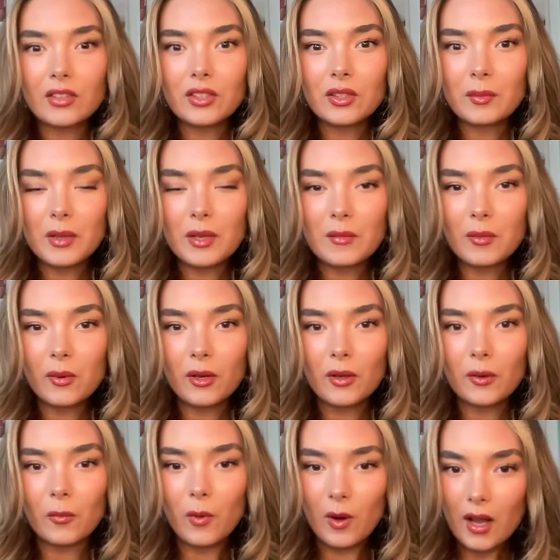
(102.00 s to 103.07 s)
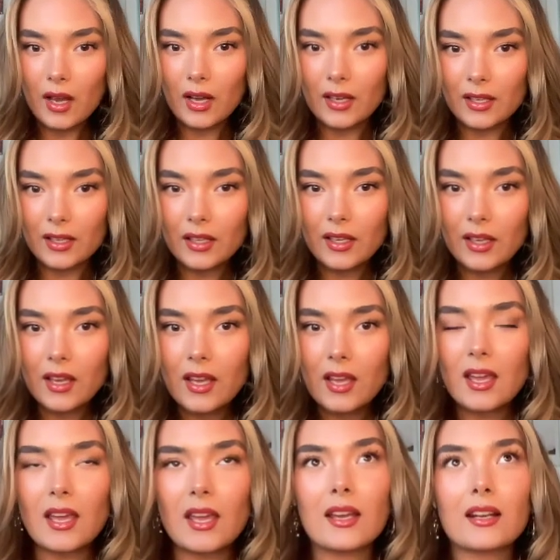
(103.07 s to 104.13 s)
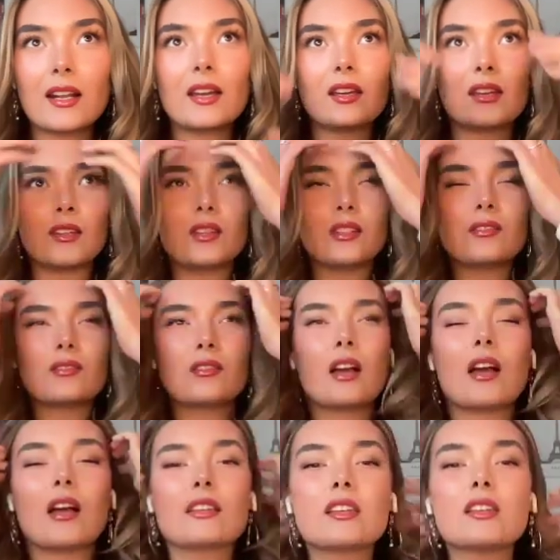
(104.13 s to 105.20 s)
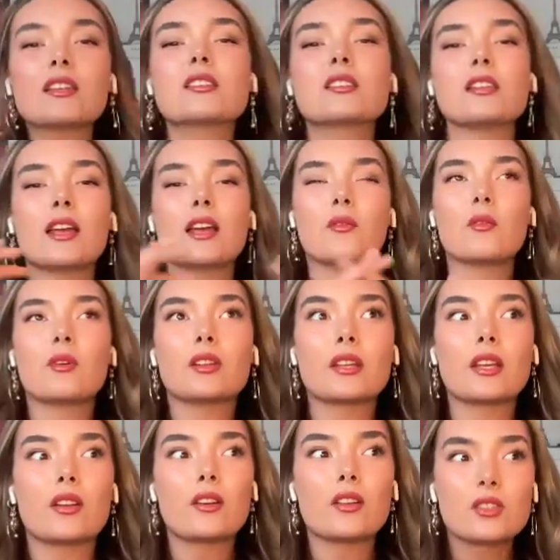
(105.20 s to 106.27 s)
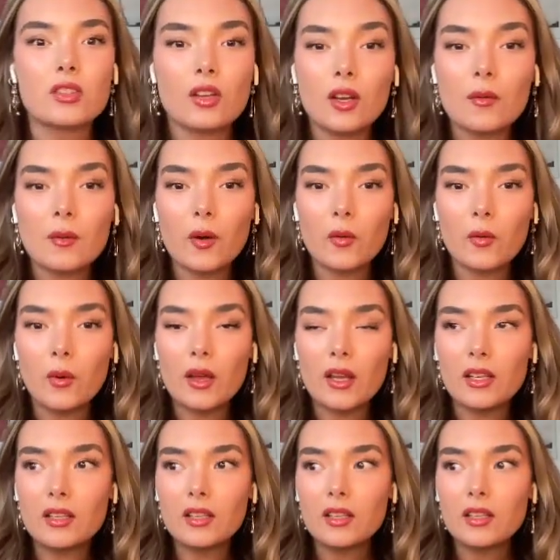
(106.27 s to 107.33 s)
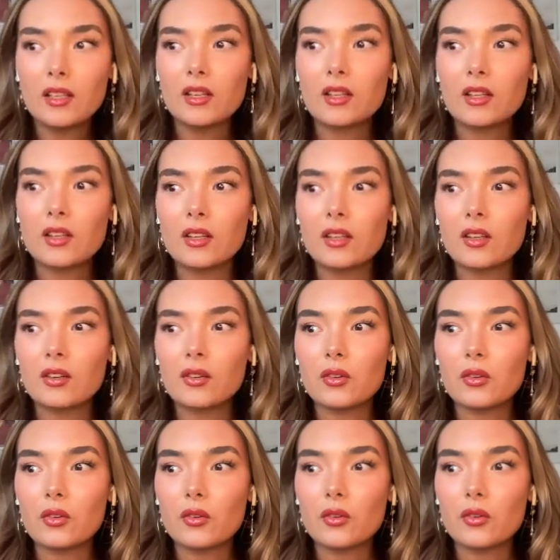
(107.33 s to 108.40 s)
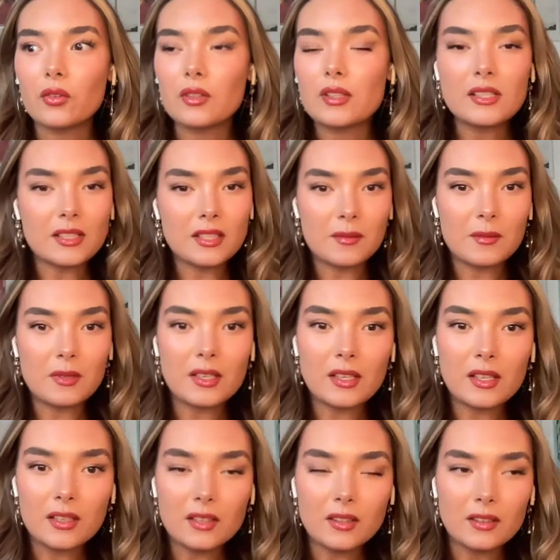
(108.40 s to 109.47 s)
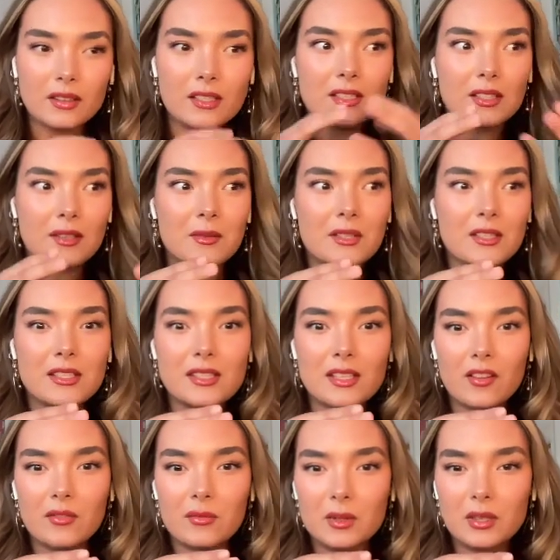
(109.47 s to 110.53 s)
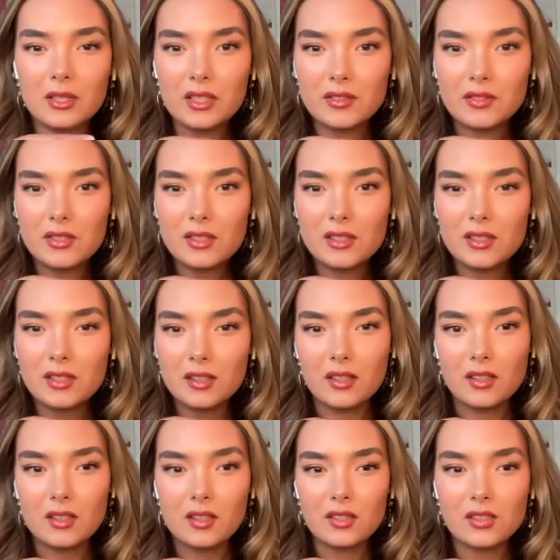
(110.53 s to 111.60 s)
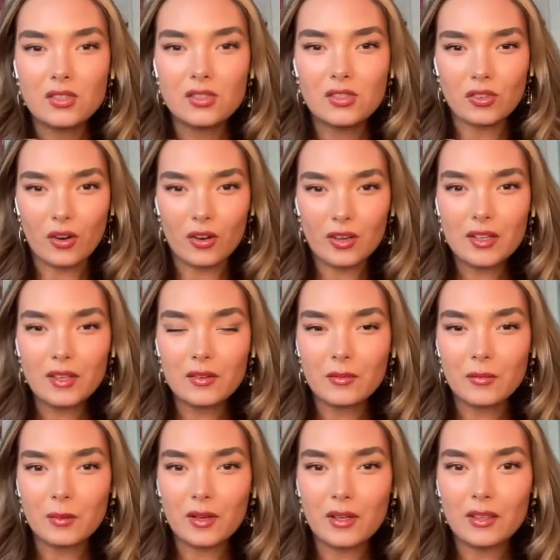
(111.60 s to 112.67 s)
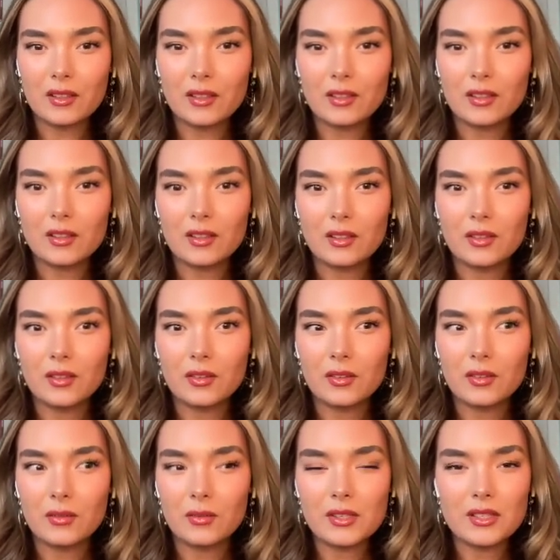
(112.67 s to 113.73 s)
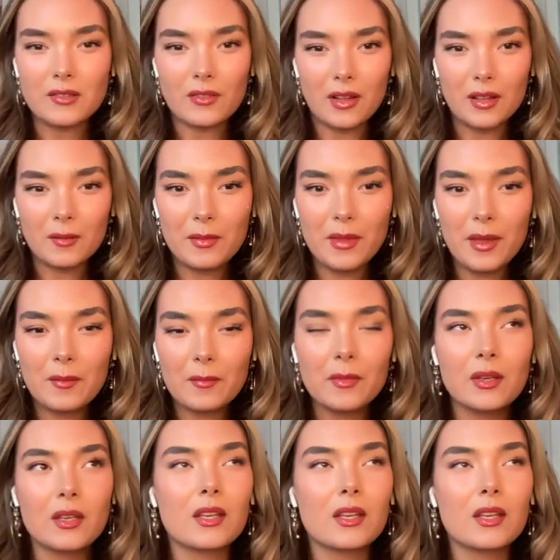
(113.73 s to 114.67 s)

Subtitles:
could pinpoint why. And I think today I want to get on and talk about when these limited self-beliefs started and when we developed them.